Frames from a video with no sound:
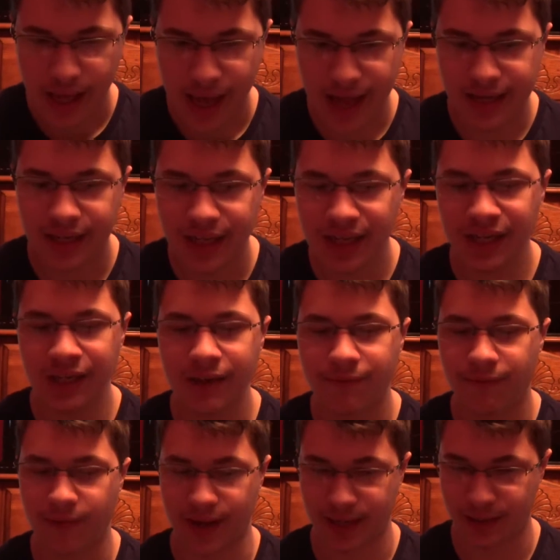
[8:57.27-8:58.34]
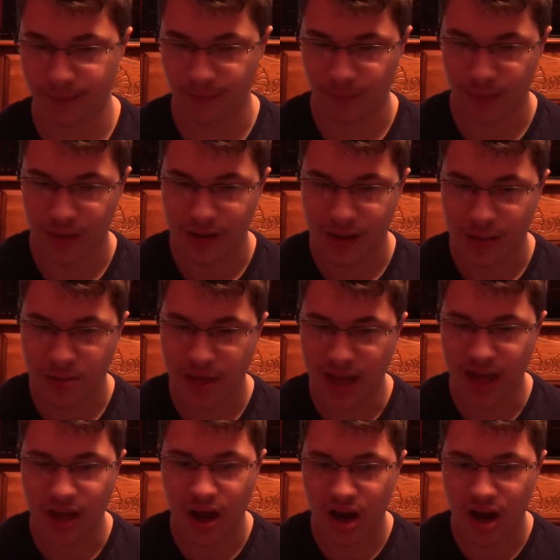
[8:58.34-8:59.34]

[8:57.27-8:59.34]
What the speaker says: And in the fight, they